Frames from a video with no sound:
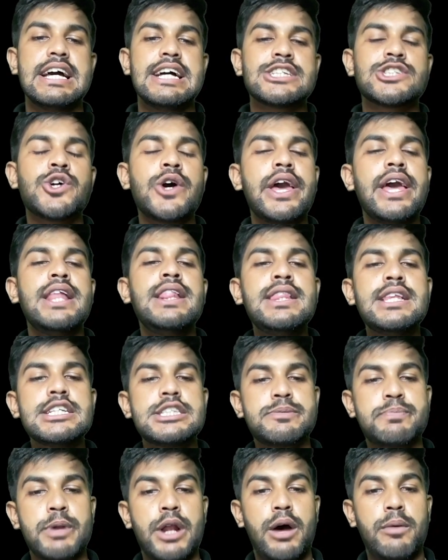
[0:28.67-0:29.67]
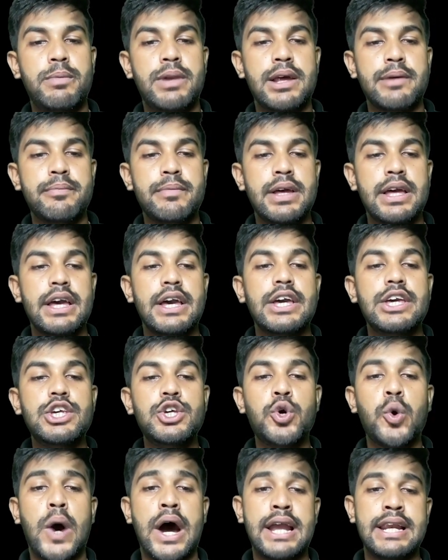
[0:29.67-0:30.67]
So in this problem,
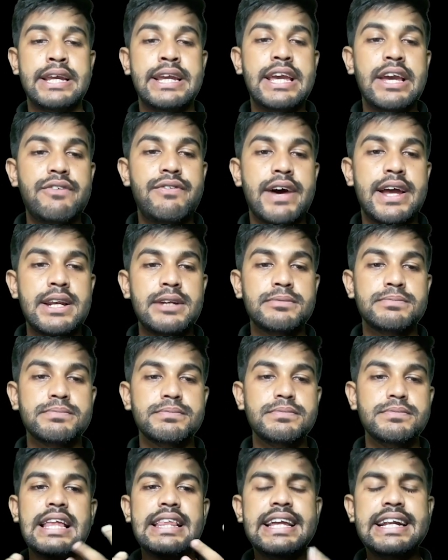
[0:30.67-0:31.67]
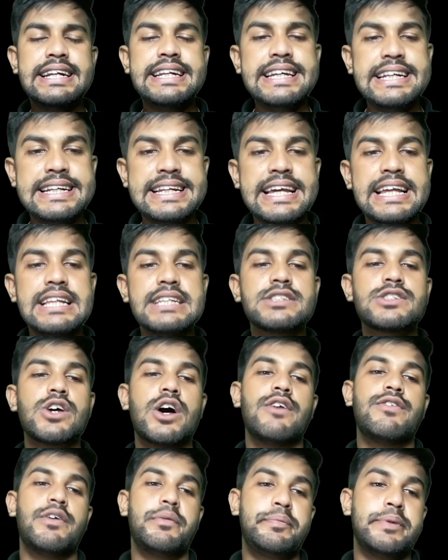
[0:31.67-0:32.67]
you are given the details
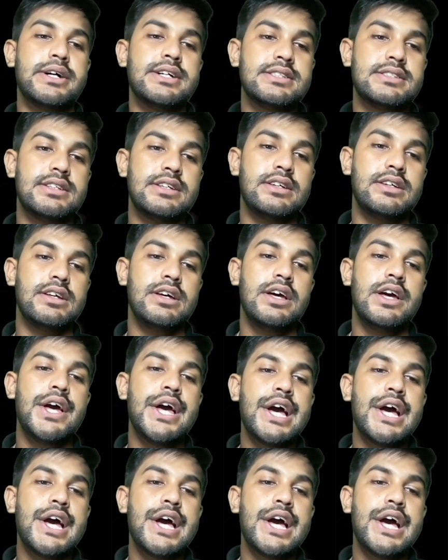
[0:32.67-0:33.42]
of a person,